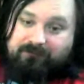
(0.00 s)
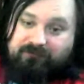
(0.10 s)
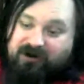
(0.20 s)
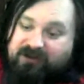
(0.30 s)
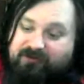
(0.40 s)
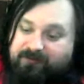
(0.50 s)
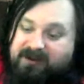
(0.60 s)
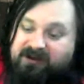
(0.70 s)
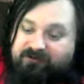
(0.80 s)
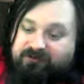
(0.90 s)

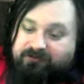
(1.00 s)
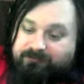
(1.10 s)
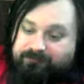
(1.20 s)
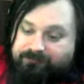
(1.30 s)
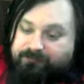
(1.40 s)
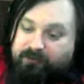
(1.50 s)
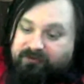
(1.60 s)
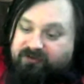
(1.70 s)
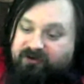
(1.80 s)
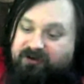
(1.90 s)
transformation
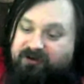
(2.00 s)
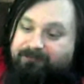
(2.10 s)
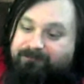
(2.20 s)
points on him.